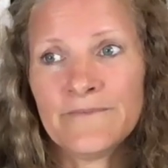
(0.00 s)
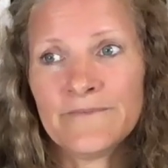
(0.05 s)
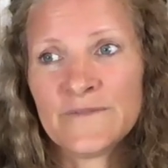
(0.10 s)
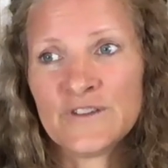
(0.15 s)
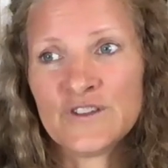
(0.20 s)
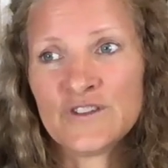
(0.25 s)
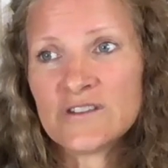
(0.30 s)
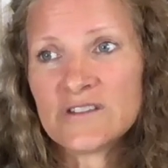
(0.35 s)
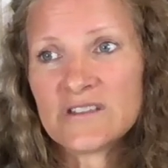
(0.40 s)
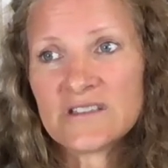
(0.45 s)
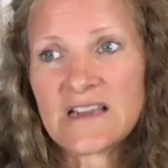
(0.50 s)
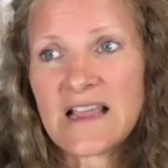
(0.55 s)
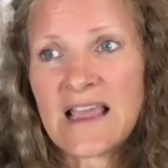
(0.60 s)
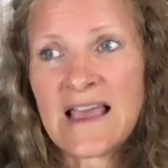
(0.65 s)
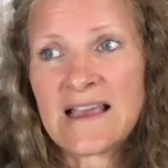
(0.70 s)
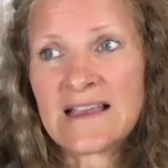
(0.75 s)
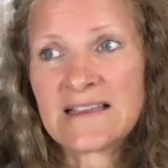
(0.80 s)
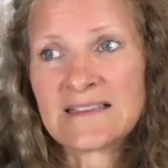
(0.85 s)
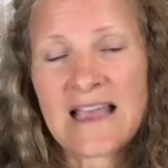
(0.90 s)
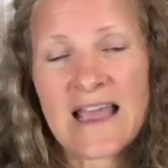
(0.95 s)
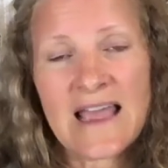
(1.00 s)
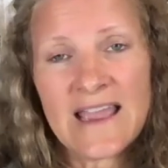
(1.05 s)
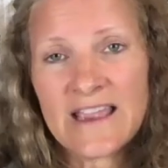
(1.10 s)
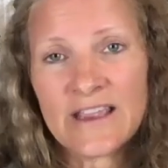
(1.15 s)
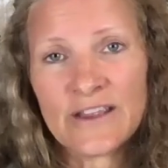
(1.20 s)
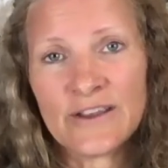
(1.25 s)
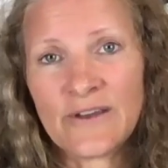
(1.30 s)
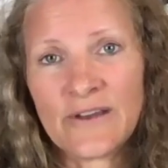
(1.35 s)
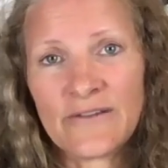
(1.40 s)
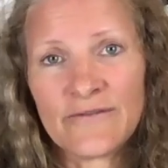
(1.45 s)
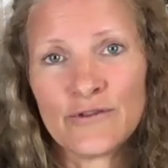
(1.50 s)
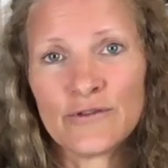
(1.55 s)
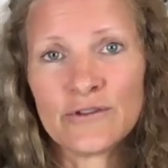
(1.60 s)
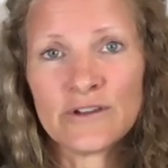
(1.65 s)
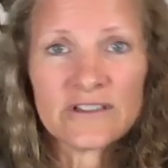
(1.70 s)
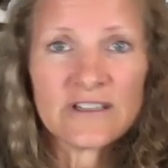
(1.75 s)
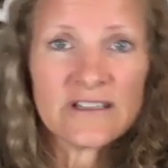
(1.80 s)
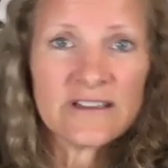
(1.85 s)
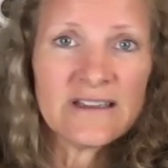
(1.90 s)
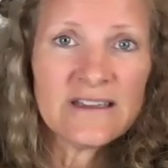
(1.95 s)
just as, hey, have you
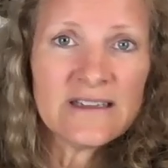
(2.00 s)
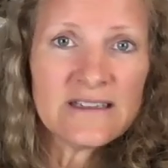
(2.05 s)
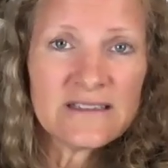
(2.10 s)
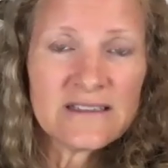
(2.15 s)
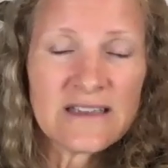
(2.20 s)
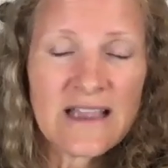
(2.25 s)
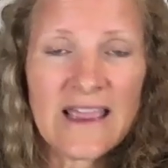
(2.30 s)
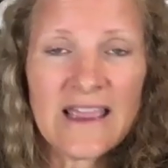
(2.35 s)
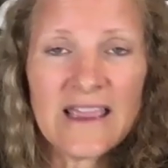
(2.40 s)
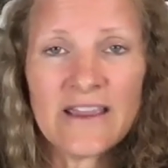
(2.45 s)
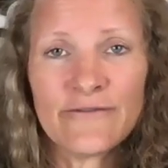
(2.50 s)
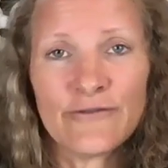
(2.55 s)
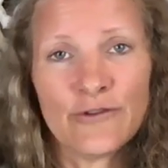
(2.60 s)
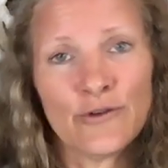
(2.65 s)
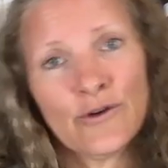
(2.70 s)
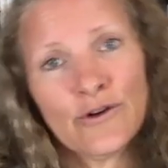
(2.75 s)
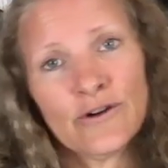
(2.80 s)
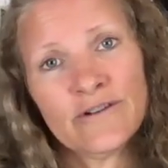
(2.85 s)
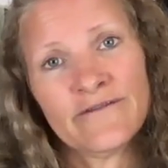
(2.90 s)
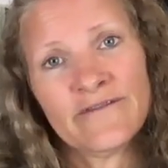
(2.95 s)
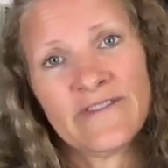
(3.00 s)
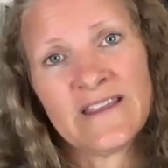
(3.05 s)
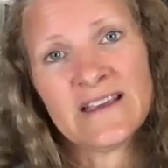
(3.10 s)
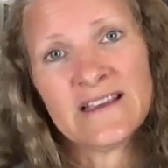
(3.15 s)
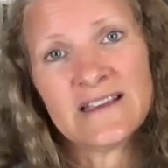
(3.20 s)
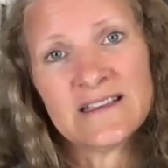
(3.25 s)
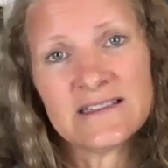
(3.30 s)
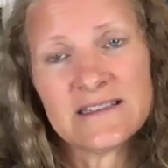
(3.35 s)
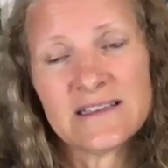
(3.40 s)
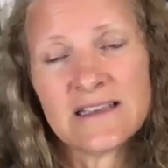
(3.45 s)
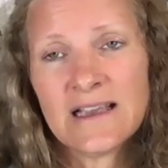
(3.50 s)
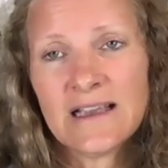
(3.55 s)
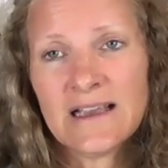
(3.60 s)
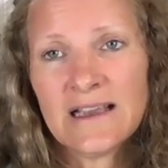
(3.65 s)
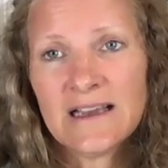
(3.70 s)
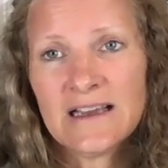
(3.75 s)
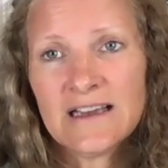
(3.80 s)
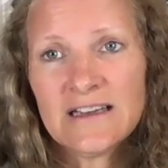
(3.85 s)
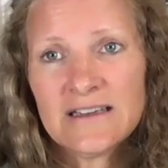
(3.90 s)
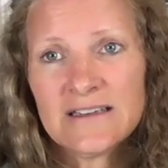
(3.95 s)
looked at this? Hey, have you heard of this?
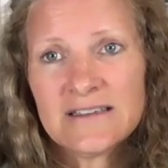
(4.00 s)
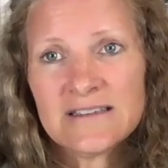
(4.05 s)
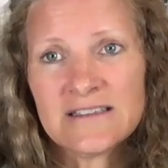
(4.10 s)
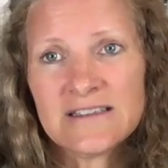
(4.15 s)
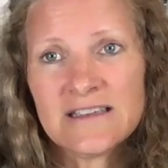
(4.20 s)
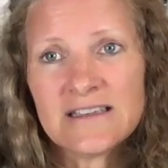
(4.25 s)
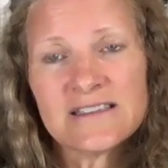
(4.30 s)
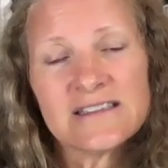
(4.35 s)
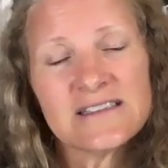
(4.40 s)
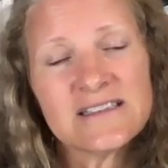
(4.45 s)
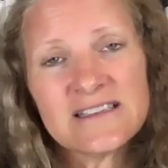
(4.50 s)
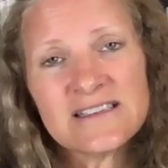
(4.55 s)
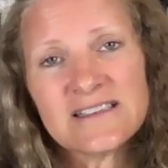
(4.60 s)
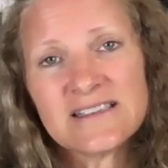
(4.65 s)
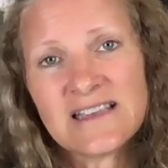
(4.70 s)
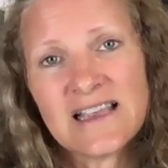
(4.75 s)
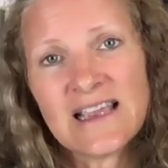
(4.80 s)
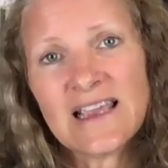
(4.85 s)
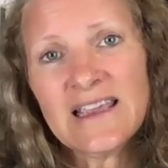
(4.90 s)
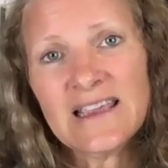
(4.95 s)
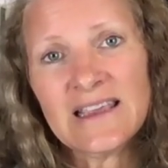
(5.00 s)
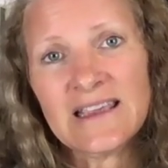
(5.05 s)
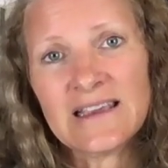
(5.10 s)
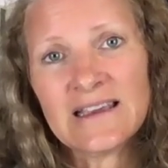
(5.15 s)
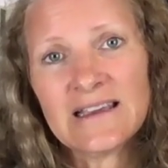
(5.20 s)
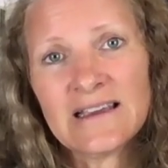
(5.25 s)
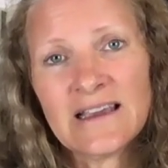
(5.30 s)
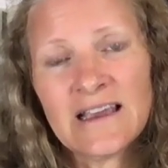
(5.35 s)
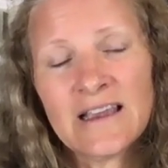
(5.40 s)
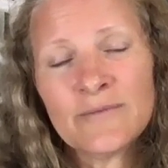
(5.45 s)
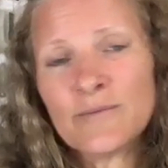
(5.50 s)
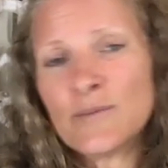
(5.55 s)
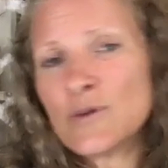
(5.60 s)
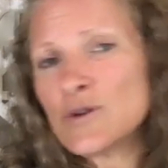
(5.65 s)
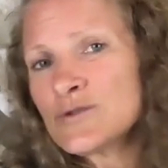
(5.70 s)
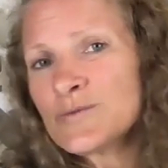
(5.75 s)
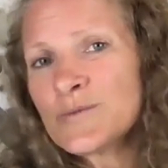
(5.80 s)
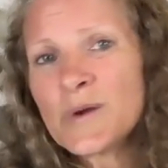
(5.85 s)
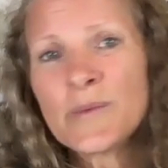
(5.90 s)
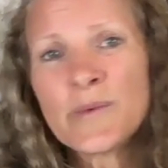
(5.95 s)
Just to see. And
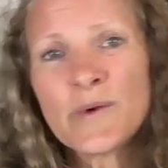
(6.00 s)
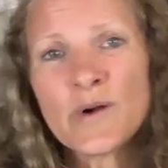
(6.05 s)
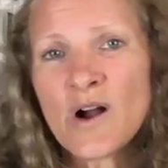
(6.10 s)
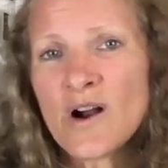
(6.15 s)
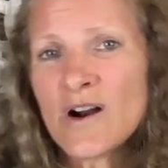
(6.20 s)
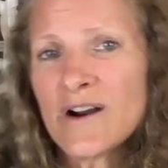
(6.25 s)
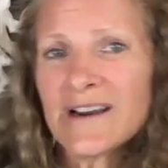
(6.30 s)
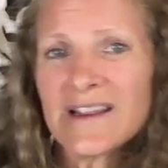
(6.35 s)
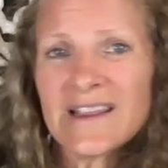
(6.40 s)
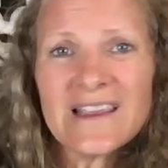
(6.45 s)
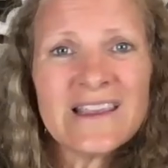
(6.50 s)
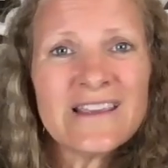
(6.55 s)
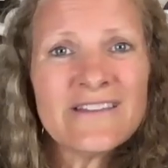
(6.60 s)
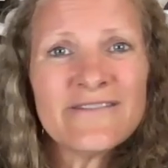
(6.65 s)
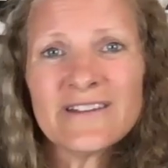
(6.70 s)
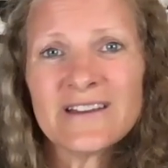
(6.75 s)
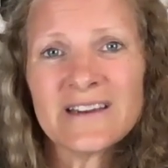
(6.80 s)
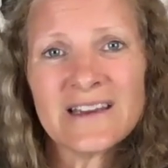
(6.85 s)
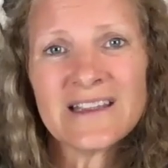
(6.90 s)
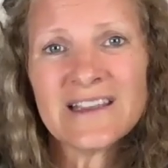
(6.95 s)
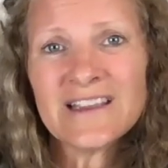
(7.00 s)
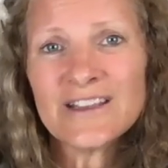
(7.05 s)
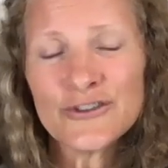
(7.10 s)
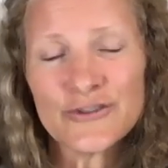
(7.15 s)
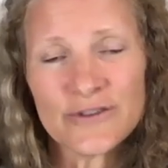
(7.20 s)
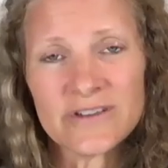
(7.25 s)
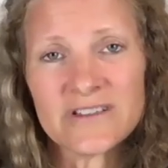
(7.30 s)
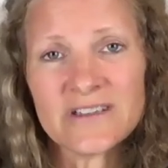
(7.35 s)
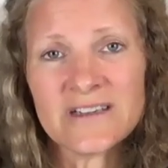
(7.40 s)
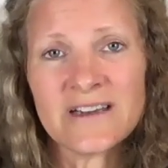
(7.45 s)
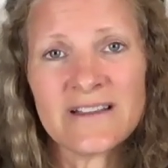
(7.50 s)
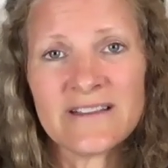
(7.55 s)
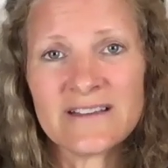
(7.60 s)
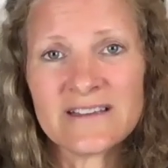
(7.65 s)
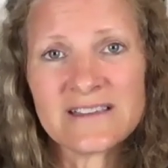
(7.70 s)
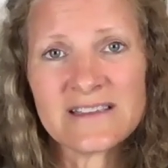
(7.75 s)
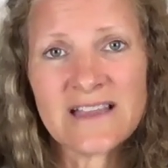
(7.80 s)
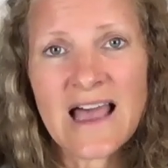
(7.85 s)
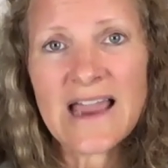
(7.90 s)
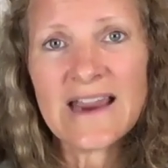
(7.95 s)
most people aren't even interested in the
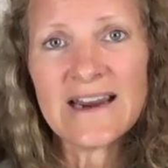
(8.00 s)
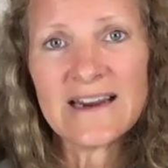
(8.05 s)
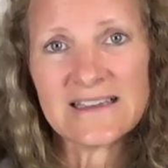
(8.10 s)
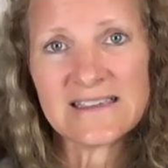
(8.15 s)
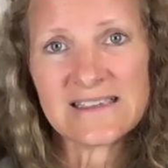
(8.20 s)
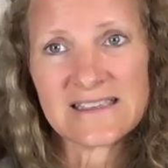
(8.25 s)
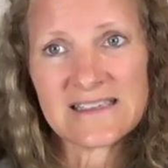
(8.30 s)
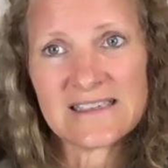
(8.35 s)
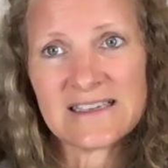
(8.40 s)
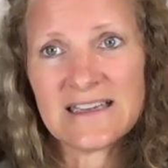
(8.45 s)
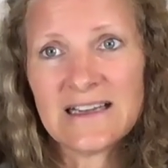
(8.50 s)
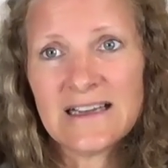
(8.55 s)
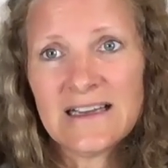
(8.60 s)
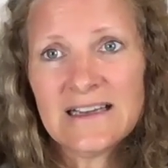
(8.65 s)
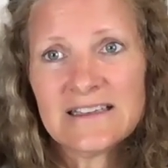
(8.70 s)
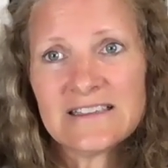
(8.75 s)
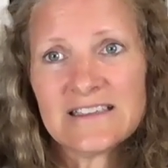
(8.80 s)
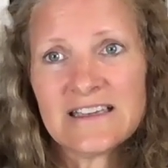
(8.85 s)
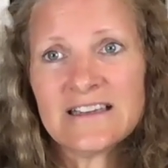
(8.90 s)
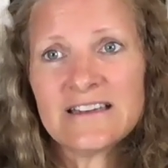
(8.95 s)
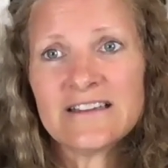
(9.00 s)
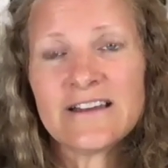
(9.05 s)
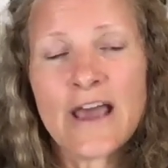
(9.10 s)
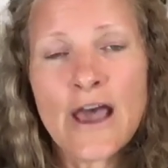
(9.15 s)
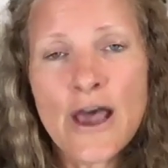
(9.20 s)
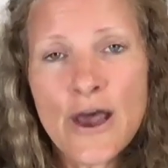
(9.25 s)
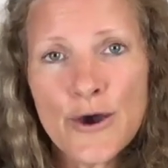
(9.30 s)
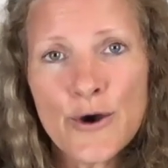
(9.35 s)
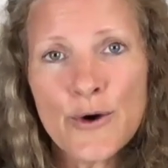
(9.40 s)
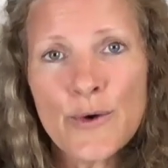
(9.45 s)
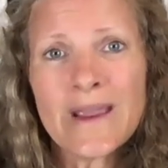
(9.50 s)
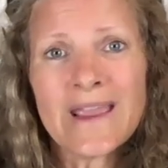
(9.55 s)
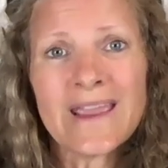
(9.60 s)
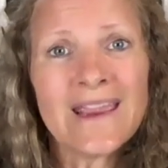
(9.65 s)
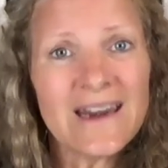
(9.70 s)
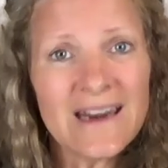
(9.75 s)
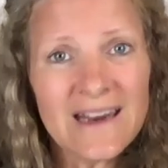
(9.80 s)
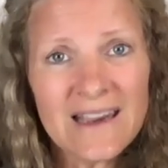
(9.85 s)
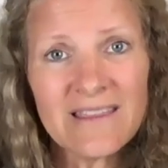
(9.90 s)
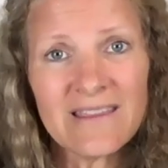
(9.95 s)
slightest to know
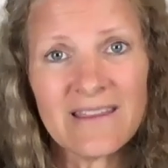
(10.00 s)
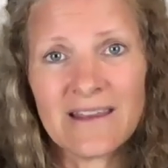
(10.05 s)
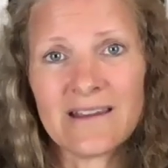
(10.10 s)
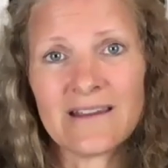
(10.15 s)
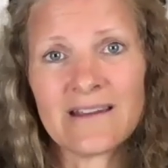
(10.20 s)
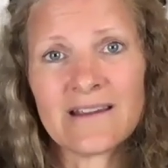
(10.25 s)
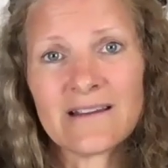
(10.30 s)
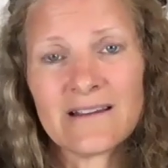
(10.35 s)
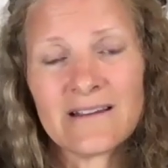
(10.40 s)
anything.